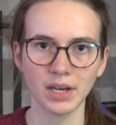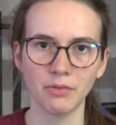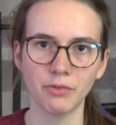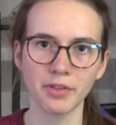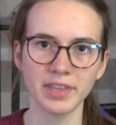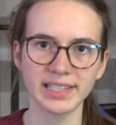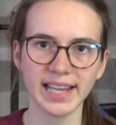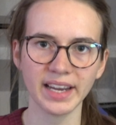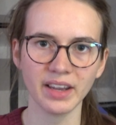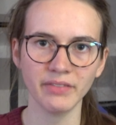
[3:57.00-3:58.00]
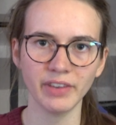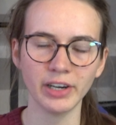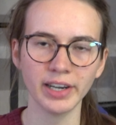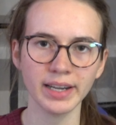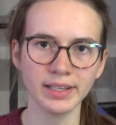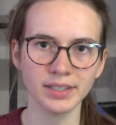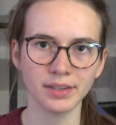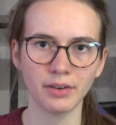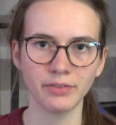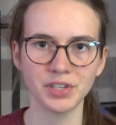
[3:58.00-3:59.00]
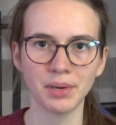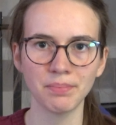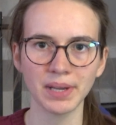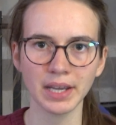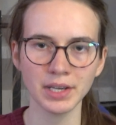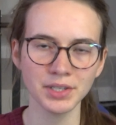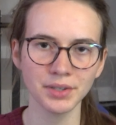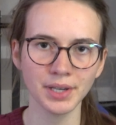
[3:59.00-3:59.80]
For the second variant of jumping into